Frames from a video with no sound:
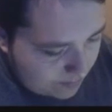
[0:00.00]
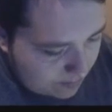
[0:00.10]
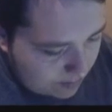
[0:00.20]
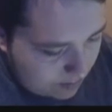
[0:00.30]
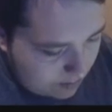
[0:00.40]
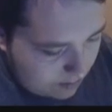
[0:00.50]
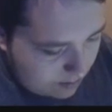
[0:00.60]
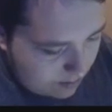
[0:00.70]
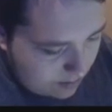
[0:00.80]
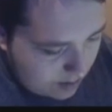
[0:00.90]

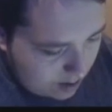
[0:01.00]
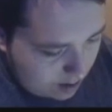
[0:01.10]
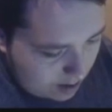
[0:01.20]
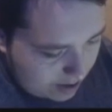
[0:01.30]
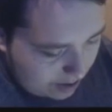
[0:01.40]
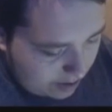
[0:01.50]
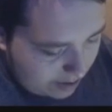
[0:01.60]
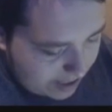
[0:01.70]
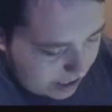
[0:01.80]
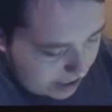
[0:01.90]
I don't
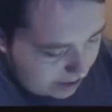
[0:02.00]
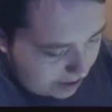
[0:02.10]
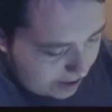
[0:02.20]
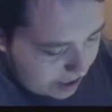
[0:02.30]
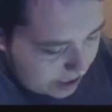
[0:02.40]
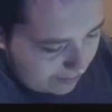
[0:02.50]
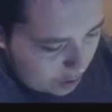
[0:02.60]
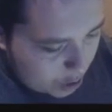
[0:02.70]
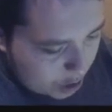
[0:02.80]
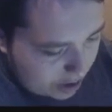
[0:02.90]
like this. I don't like this. They've
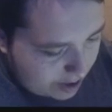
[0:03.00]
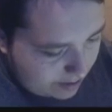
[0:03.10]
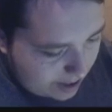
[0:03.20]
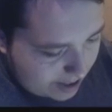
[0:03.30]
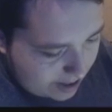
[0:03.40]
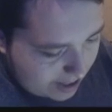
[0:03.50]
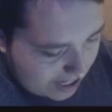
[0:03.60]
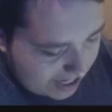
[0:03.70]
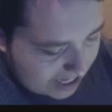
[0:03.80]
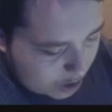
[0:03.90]
got a giant. I
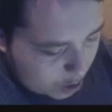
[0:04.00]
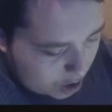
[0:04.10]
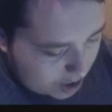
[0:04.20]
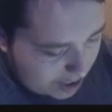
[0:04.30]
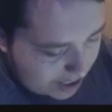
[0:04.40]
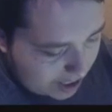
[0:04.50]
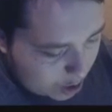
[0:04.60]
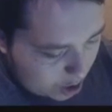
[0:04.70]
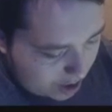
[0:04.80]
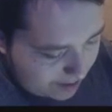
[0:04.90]
need a giant. I need a
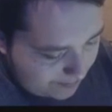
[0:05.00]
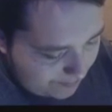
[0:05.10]
giant.